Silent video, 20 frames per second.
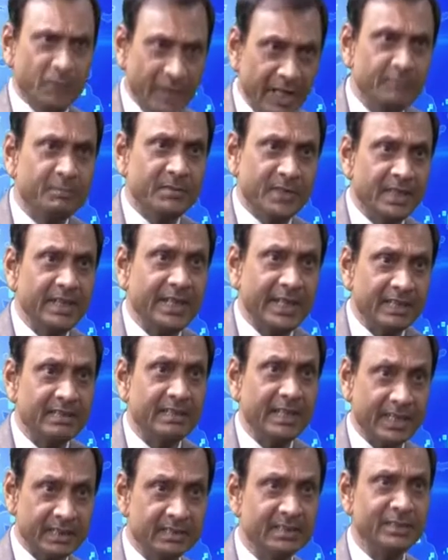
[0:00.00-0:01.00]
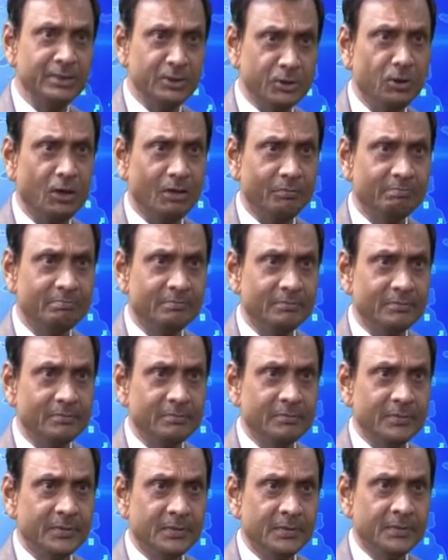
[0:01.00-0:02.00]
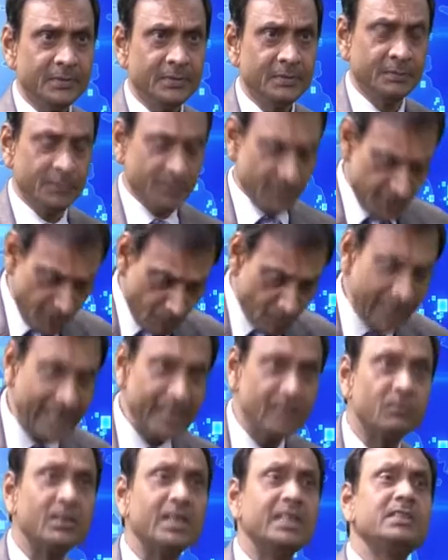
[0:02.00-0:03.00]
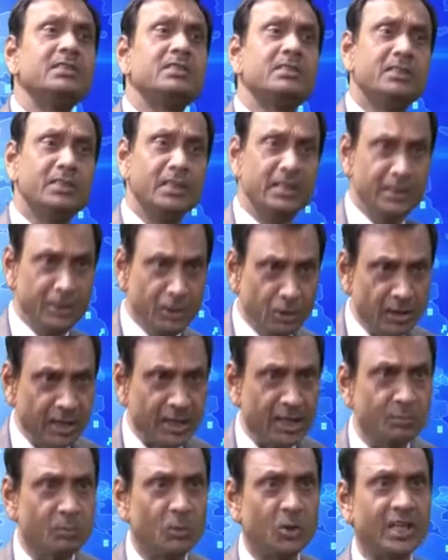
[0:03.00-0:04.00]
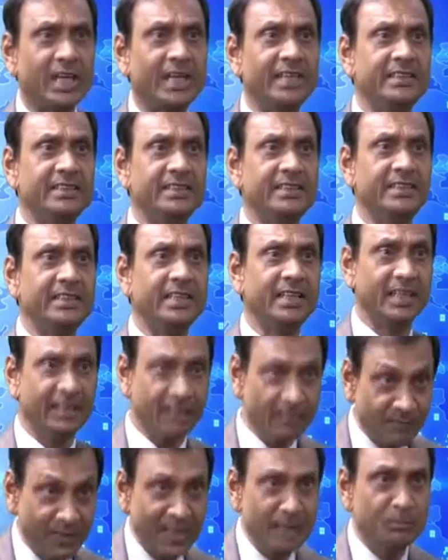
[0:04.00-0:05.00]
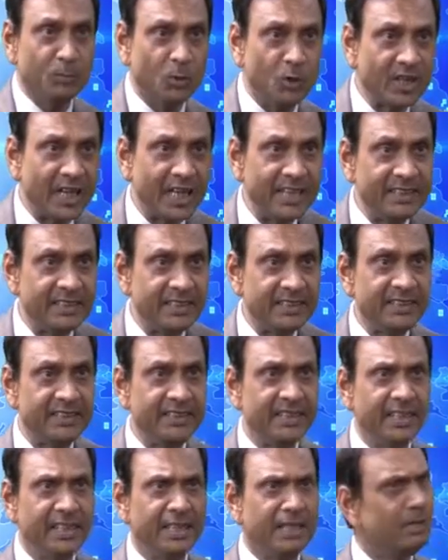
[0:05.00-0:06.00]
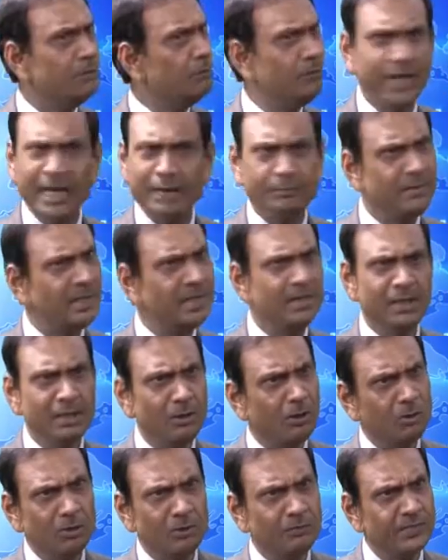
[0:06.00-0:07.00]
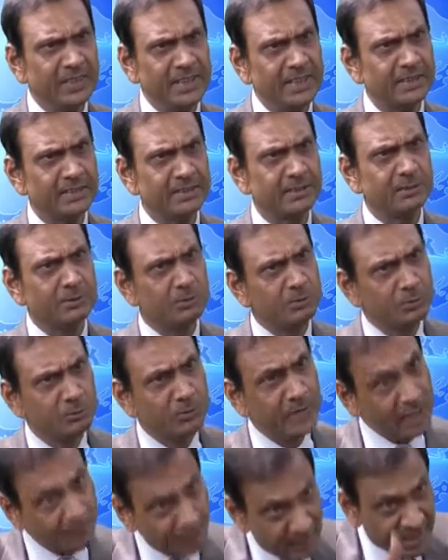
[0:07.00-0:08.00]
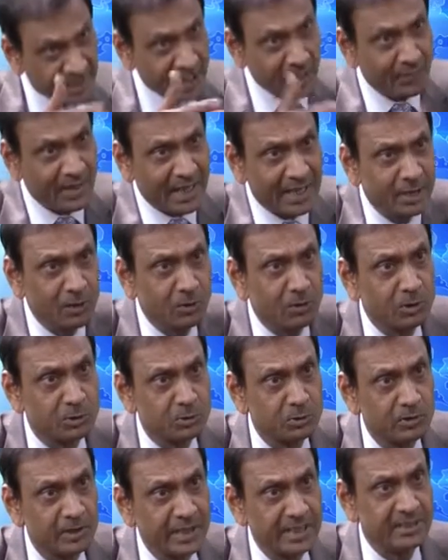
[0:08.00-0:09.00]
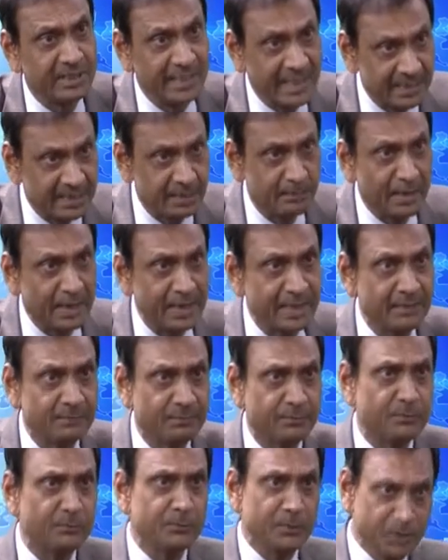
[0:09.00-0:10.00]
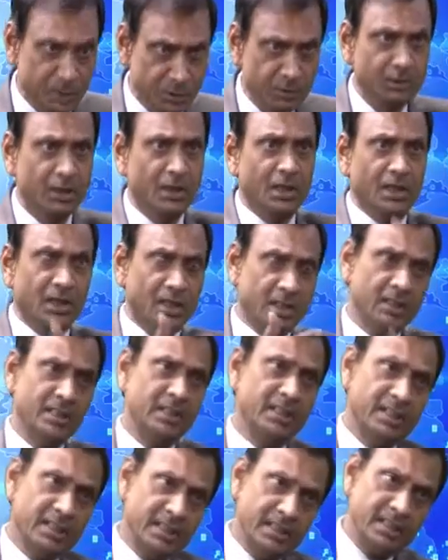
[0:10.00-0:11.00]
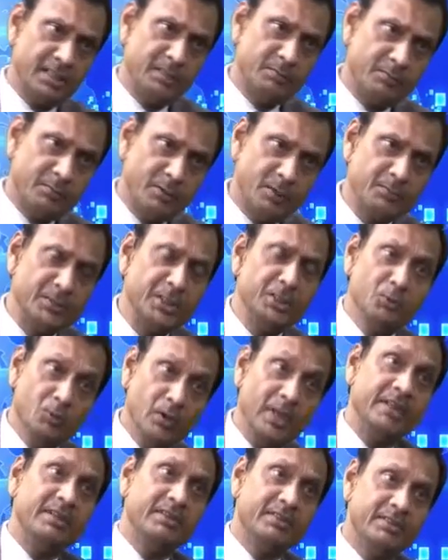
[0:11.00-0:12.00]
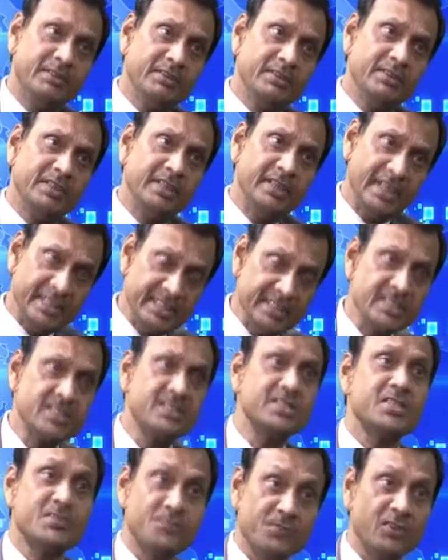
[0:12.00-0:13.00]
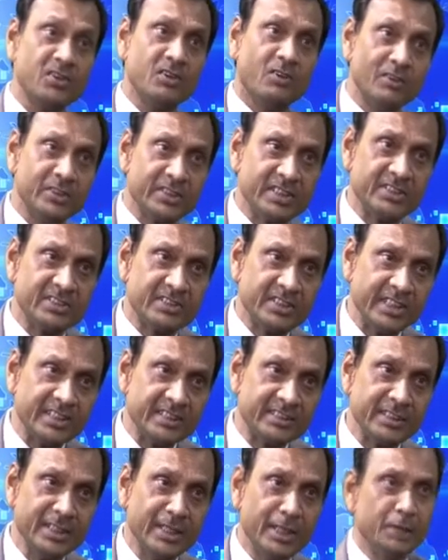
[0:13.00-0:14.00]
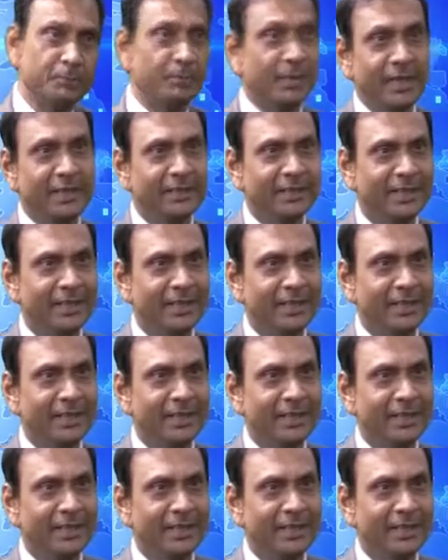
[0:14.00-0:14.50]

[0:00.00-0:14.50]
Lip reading: have done an excellent job. Now, likewise, the neonatal mortality, under 5 mortality, we have done a lot of things. We have been awarded also. Nation has awarded from the UN agencies for all these things. But